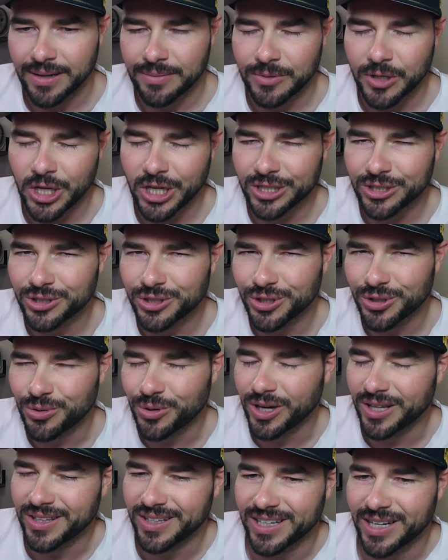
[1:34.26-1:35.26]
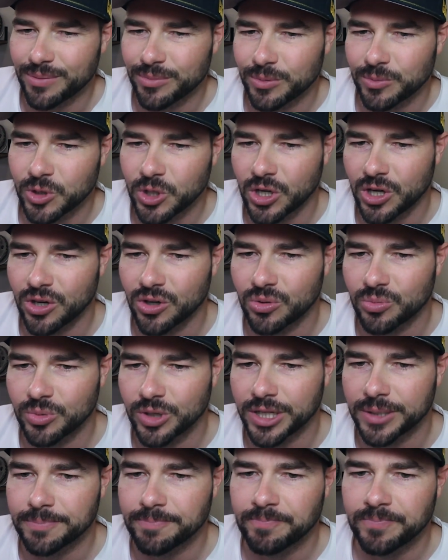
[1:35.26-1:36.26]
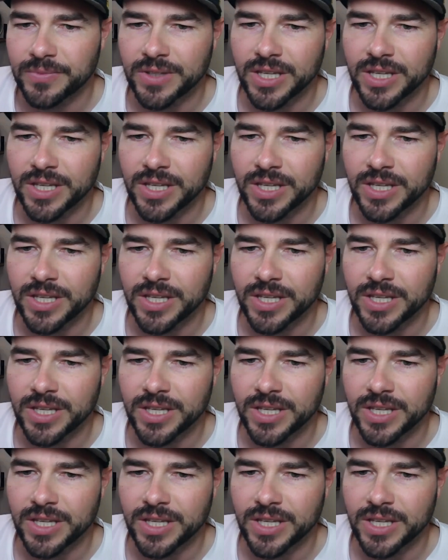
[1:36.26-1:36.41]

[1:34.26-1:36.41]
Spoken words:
Not sure why they named him Carl, but